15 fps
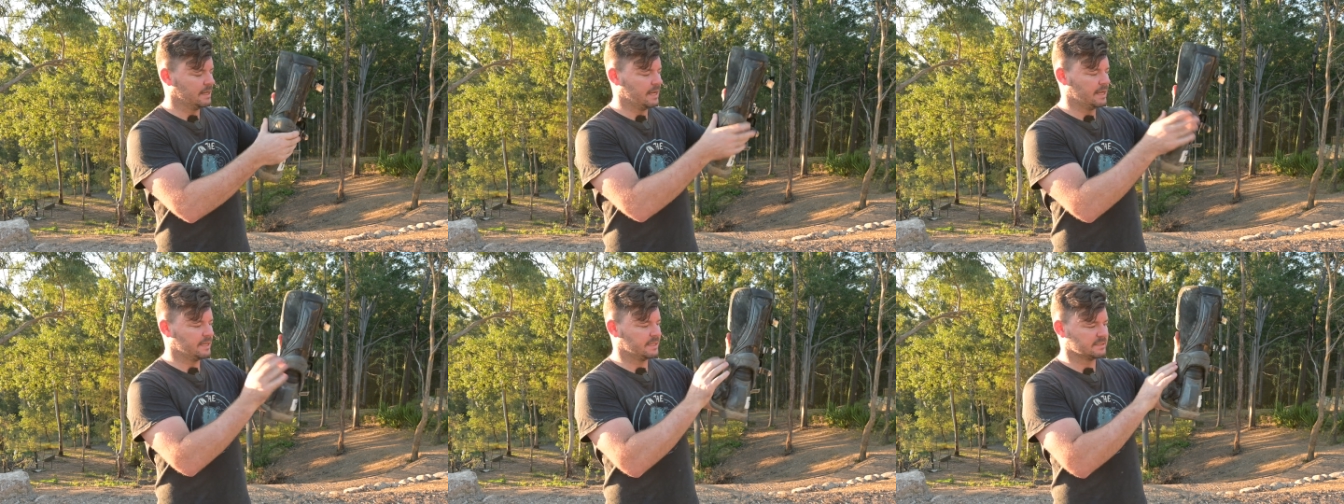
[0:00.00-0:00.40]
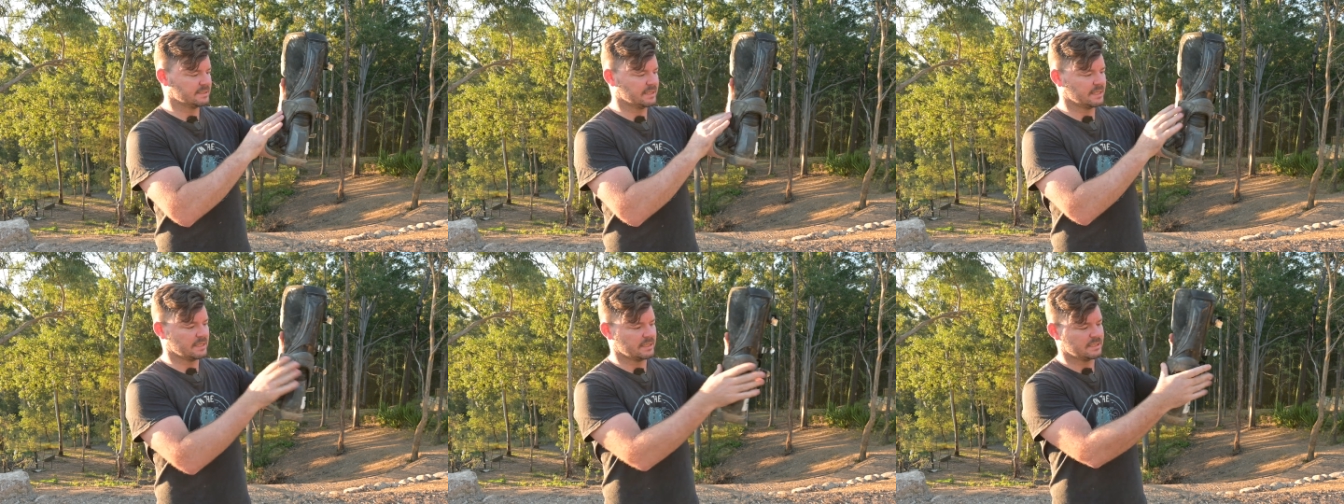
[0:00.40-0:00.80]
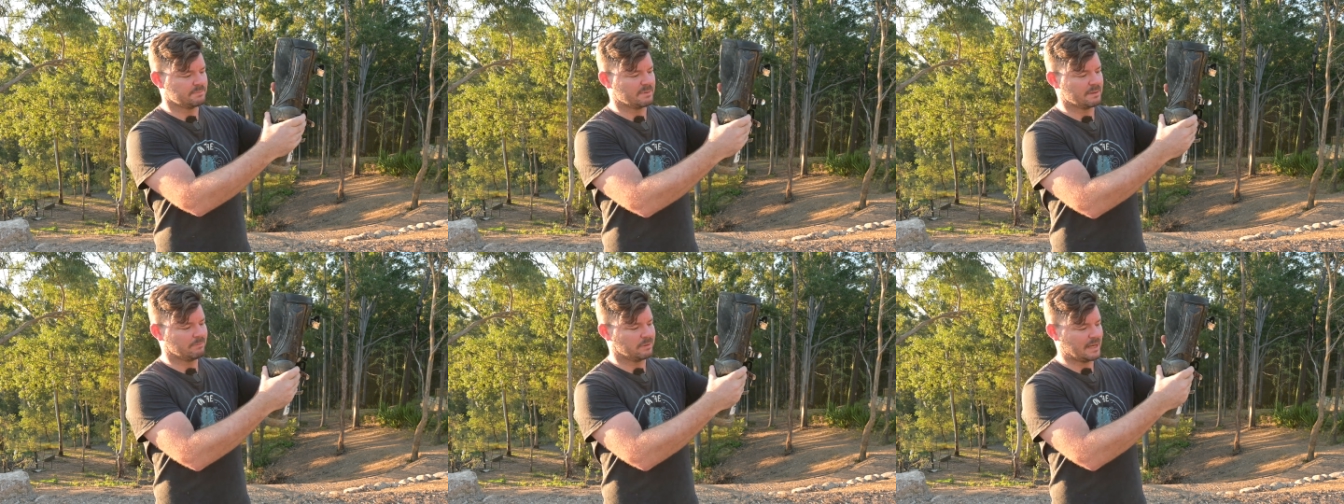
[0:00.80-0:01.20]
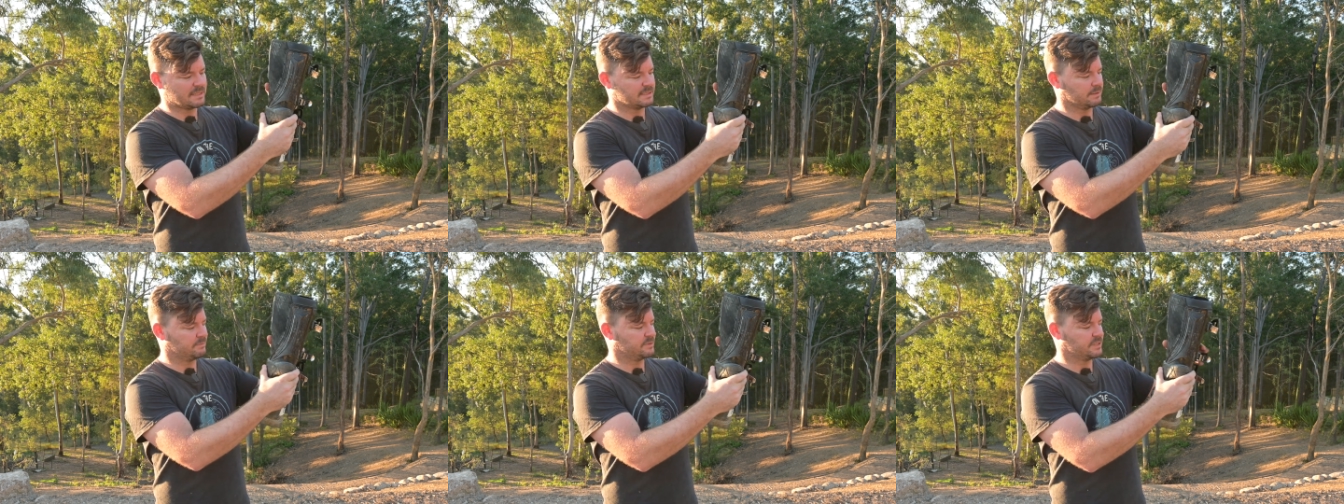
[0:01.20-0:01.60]
and you can see that this big
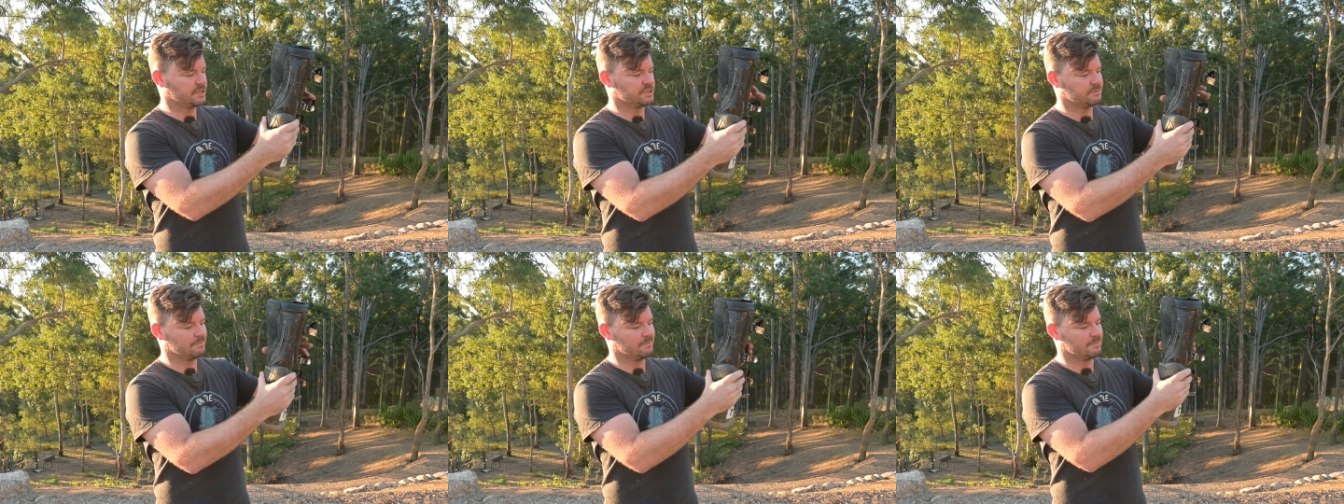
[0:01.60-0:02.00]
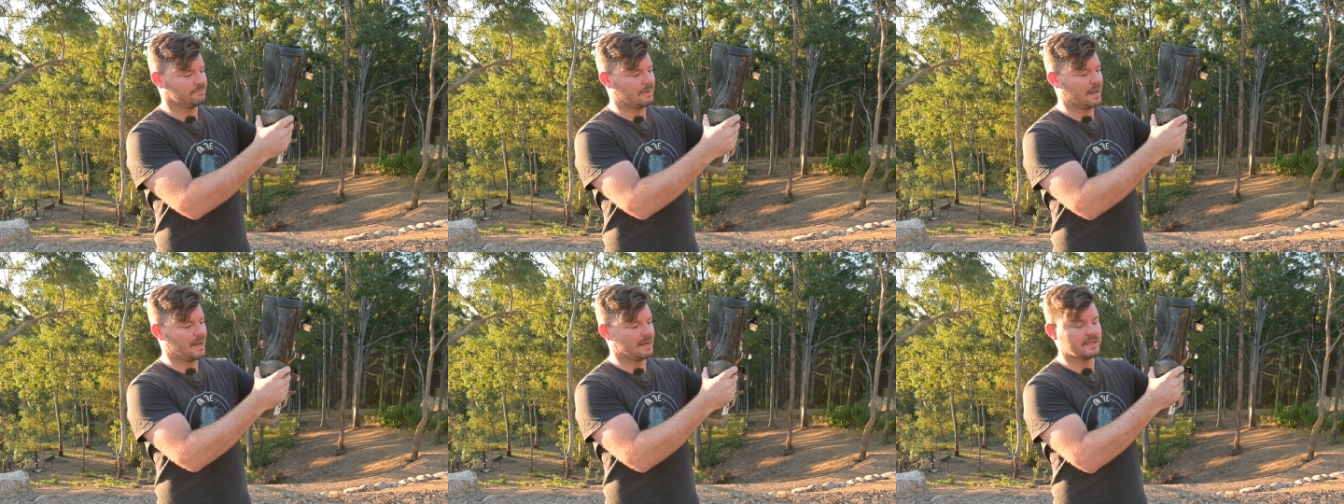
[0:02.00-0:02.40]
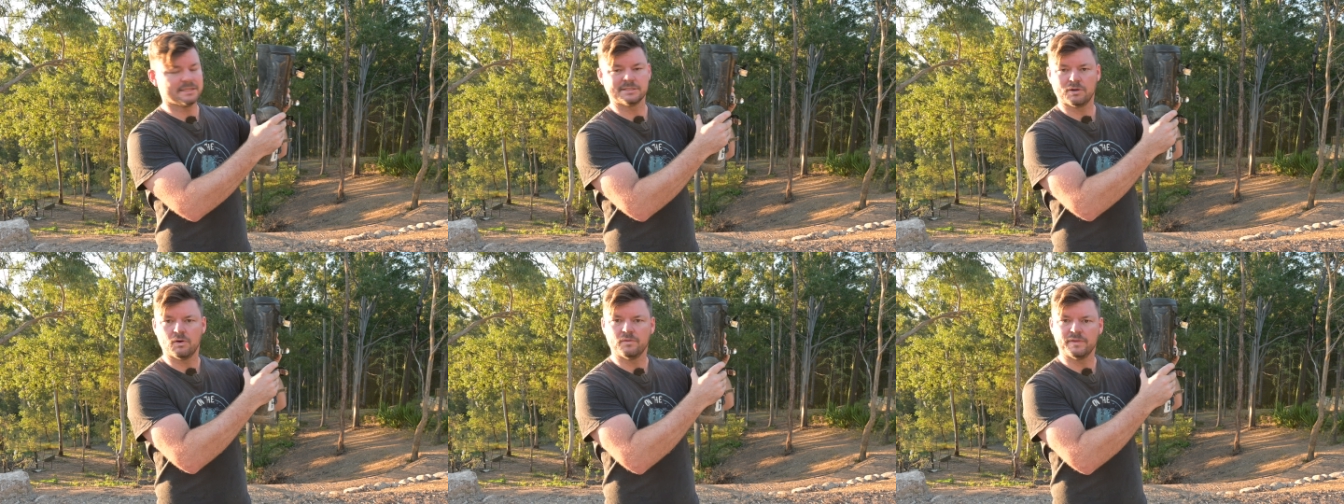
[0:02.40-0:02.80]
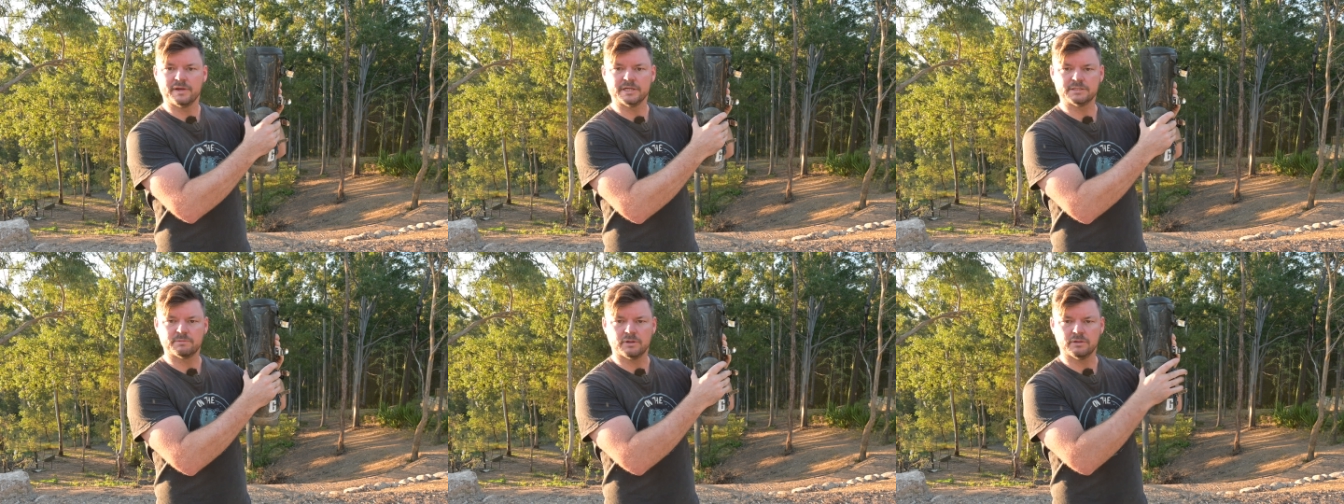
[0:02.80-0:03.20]
plastic retention part is on
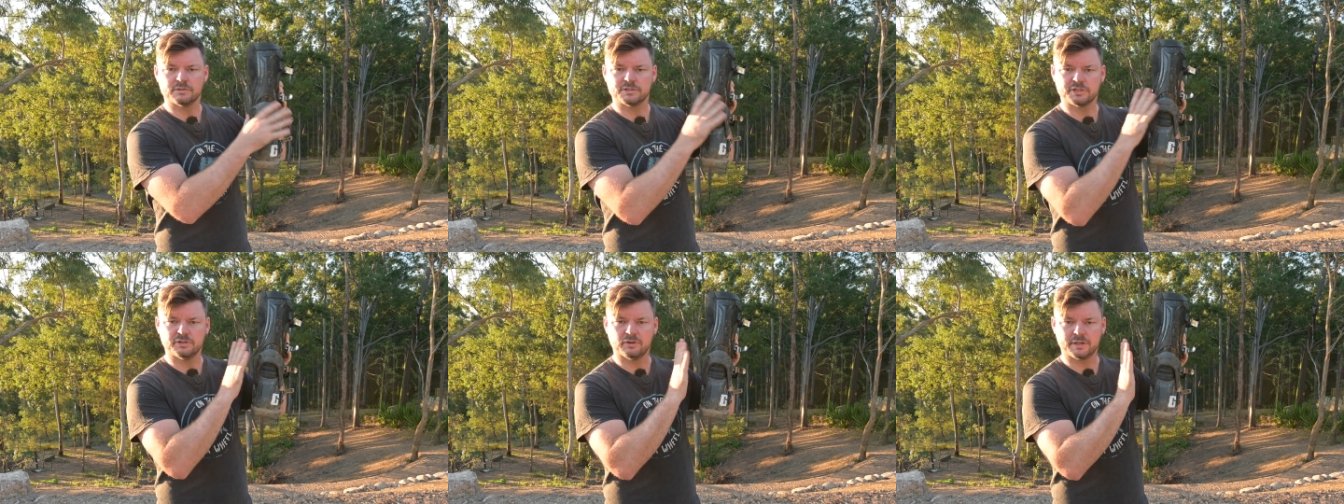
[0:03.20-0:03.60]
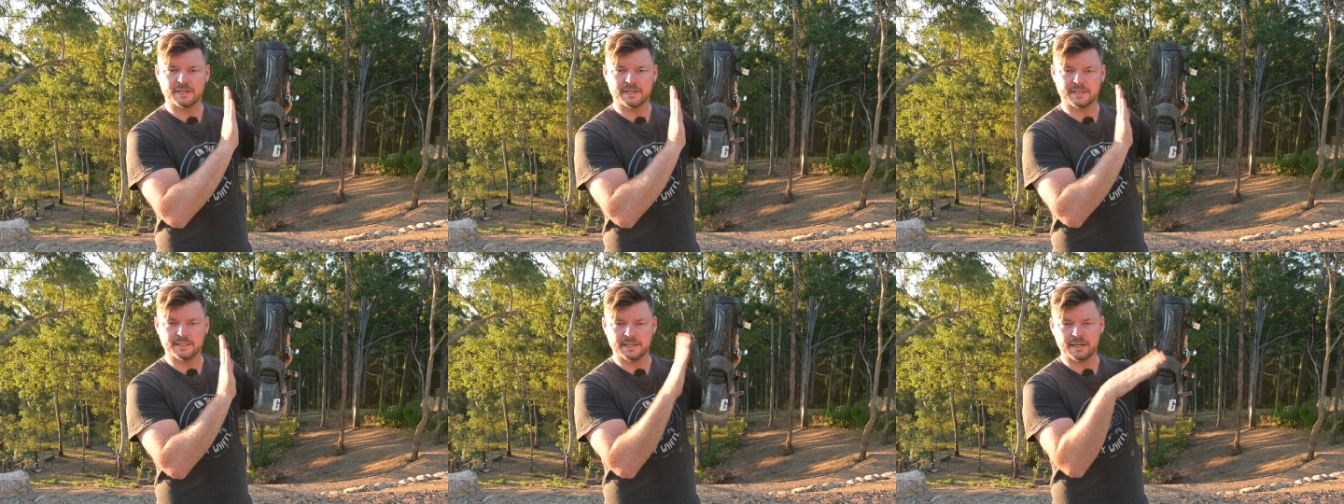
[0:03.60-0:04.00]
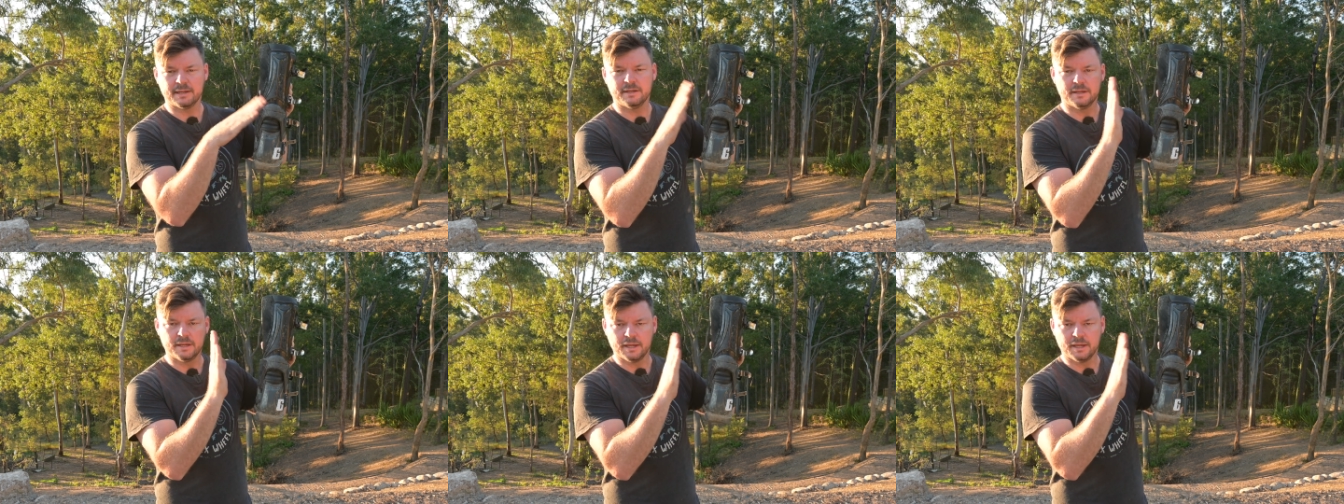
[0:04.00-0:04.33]
there as well, so you're not getting that